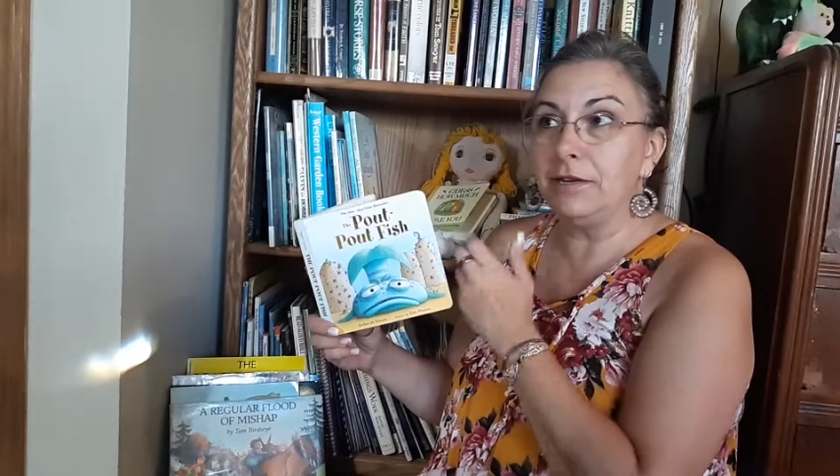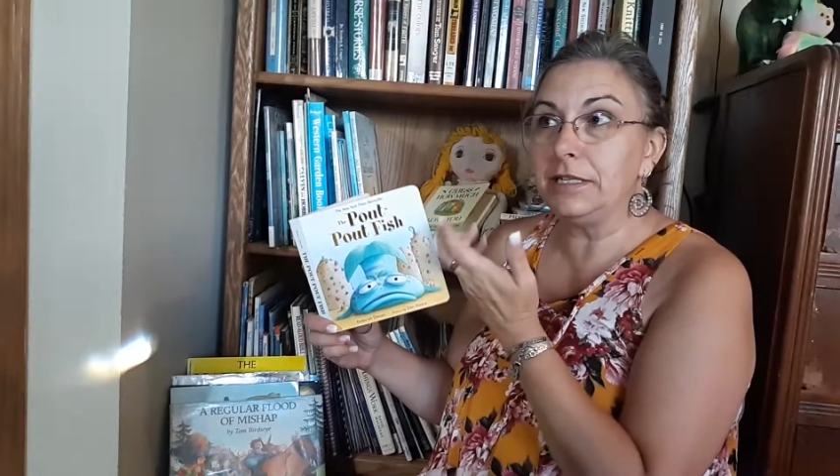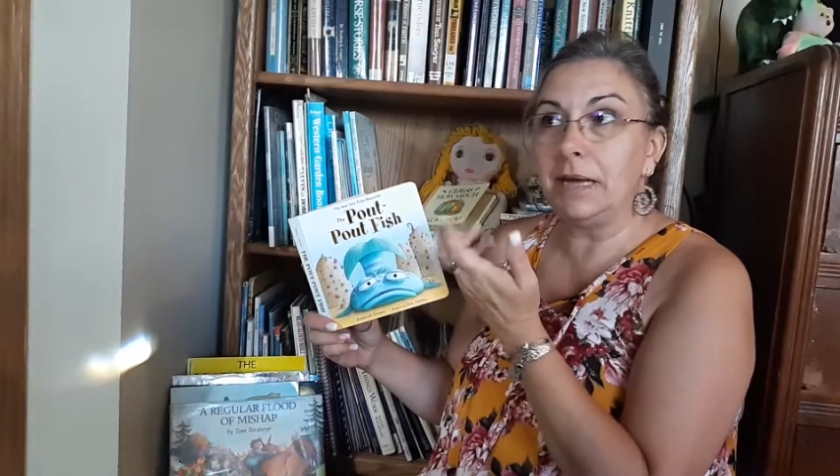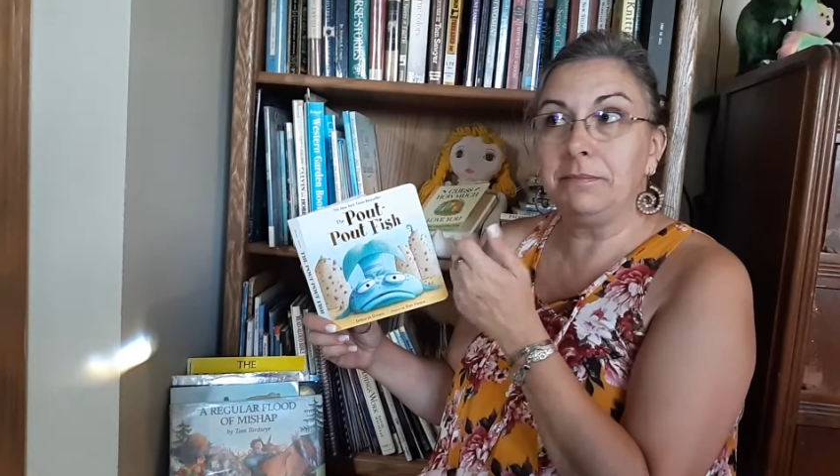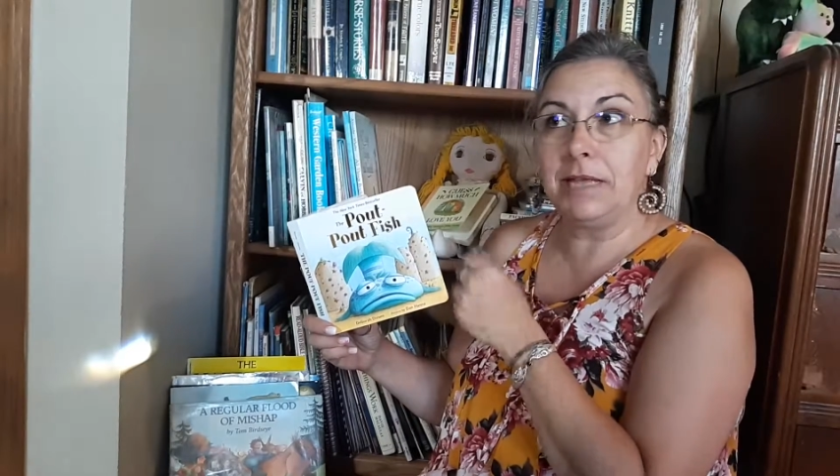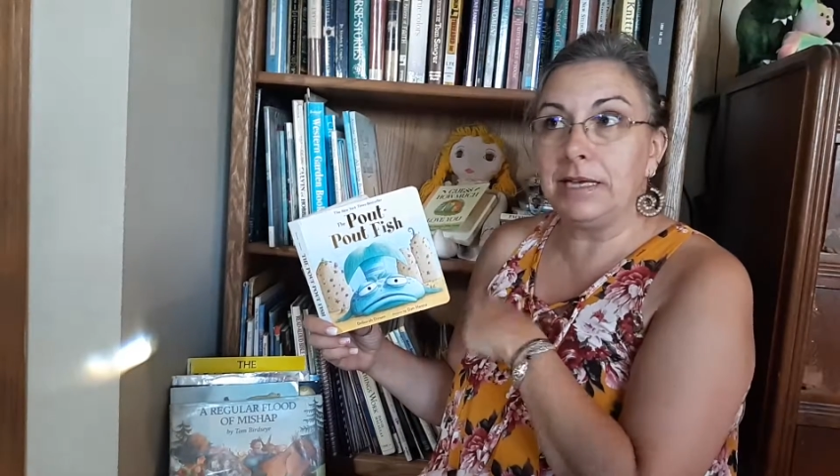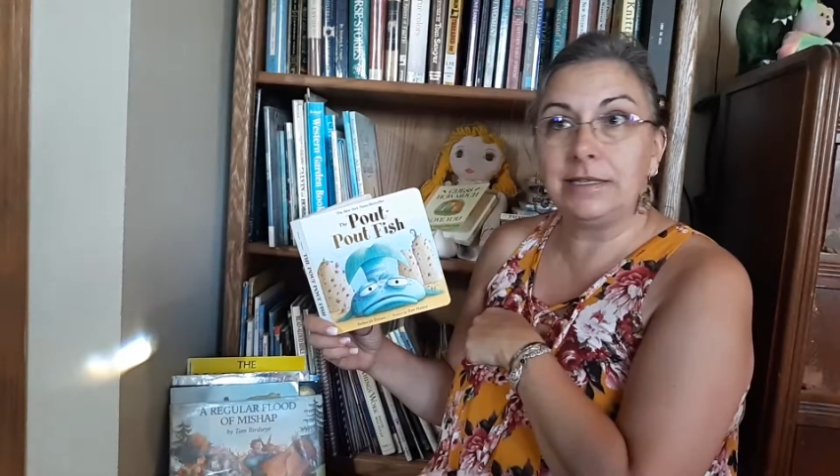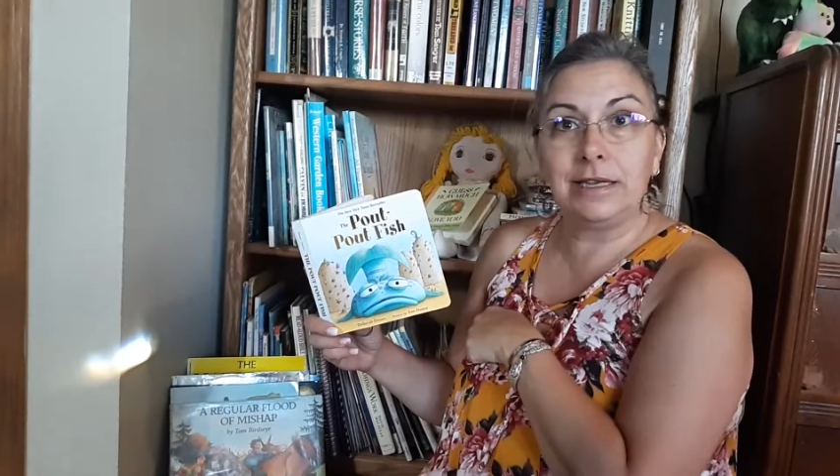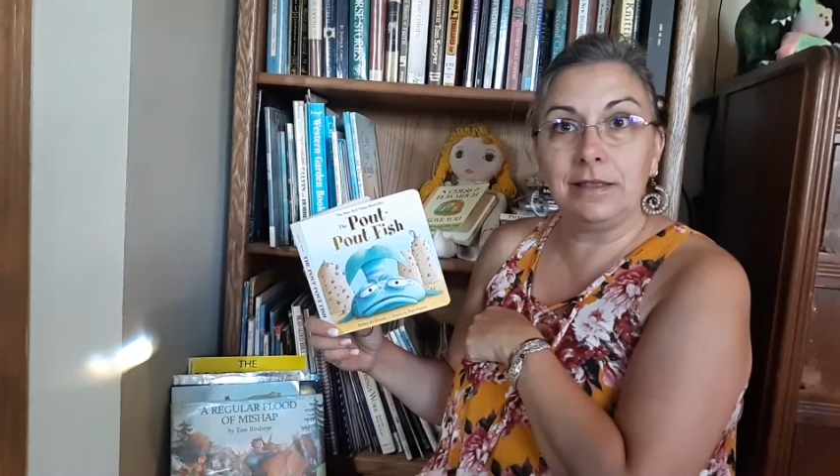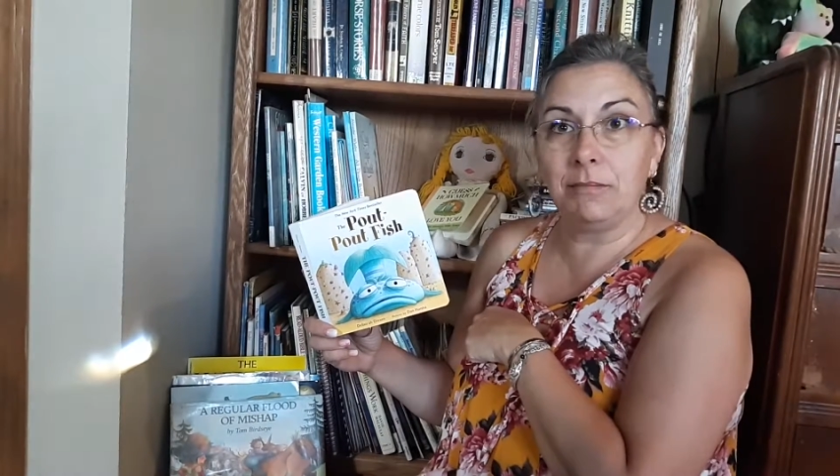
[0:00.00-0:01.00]
time they
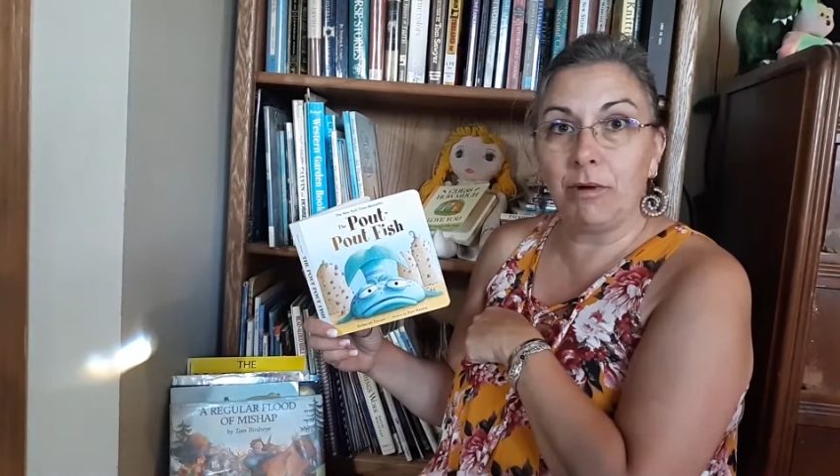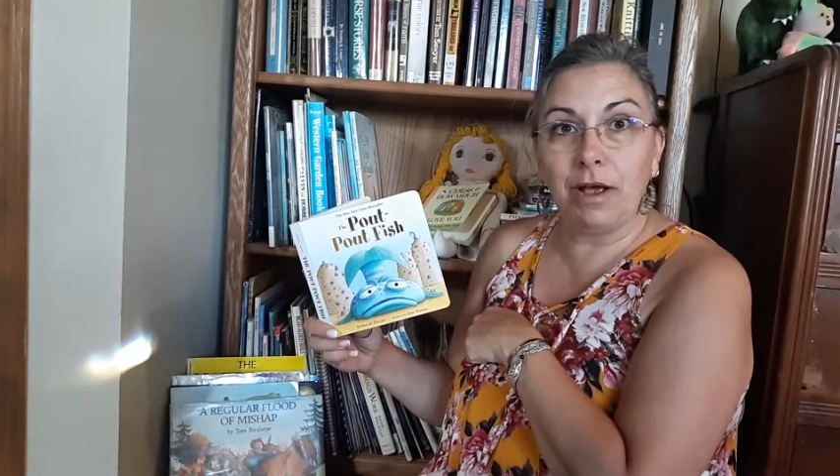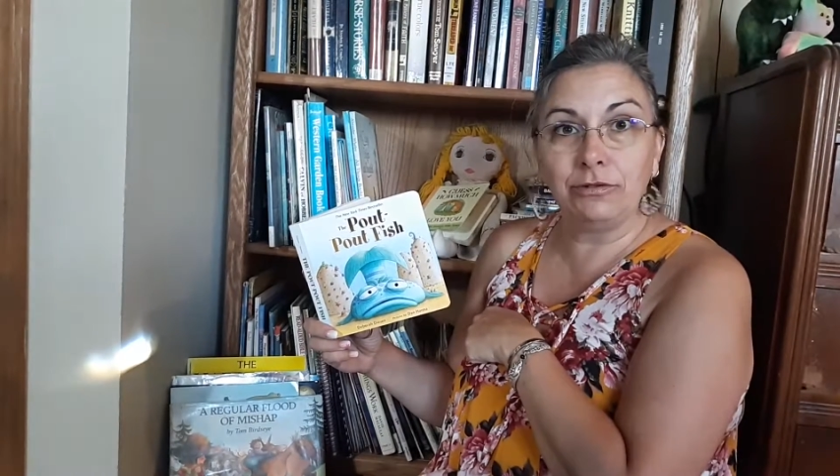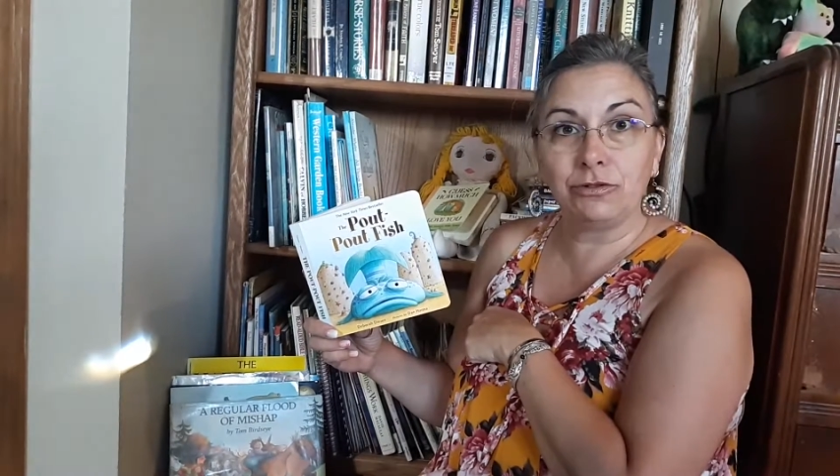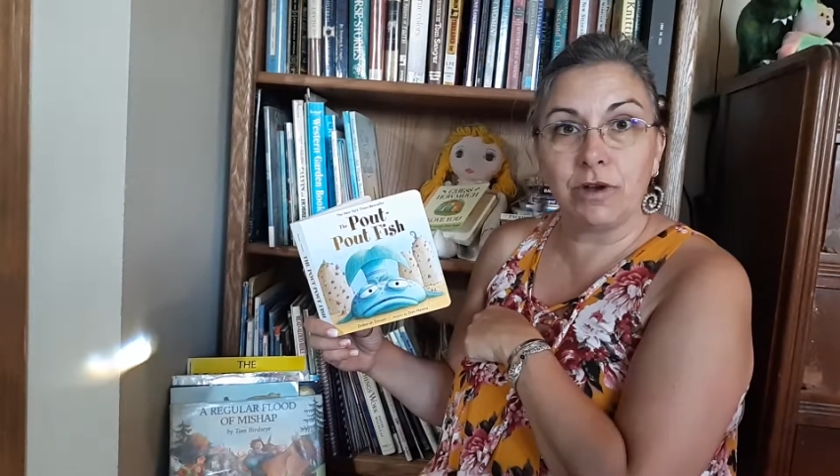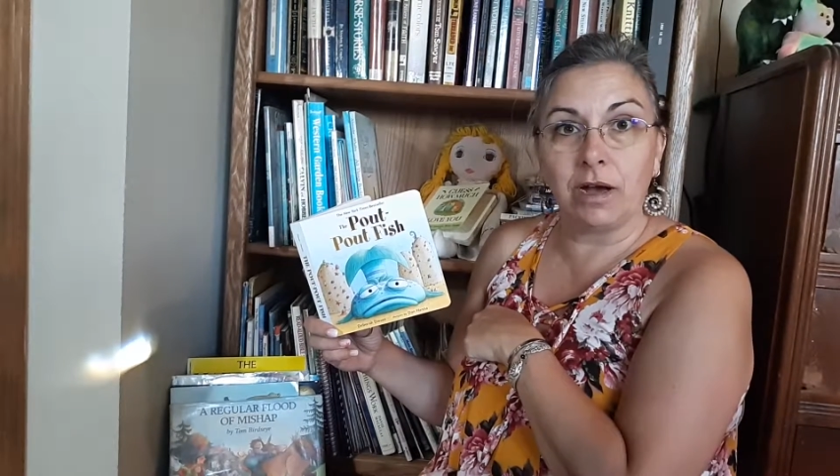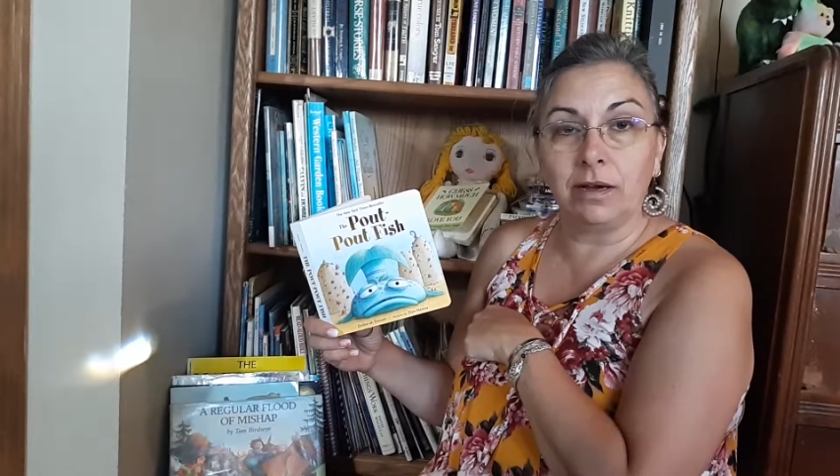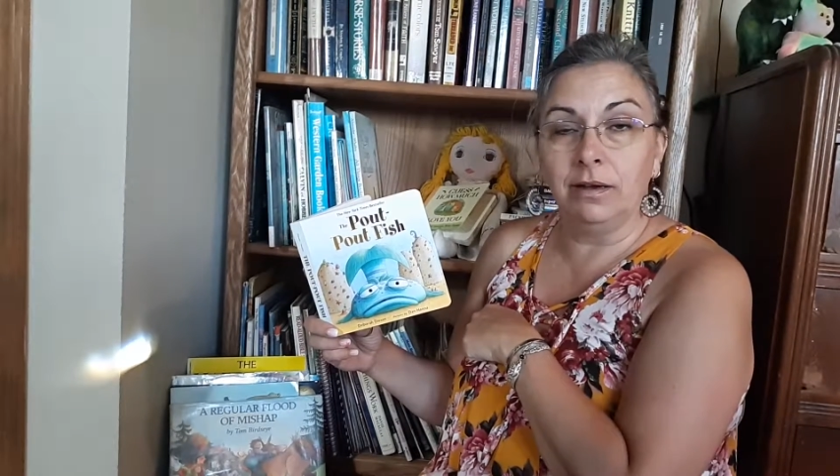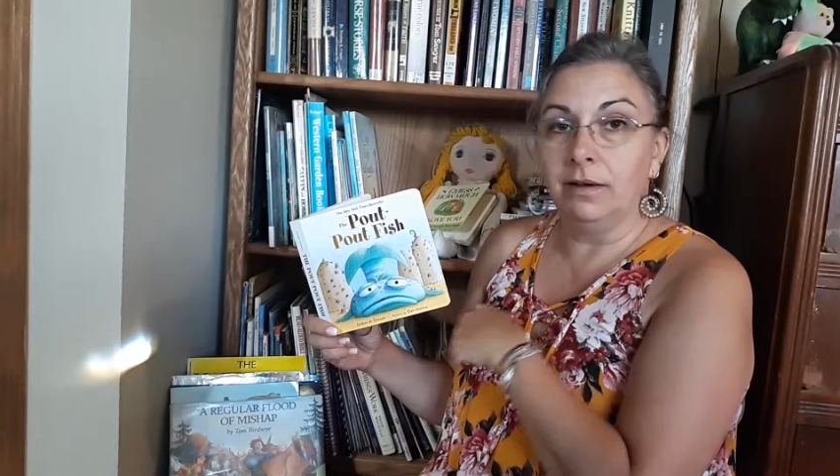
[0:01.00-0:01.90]
see the brown truck,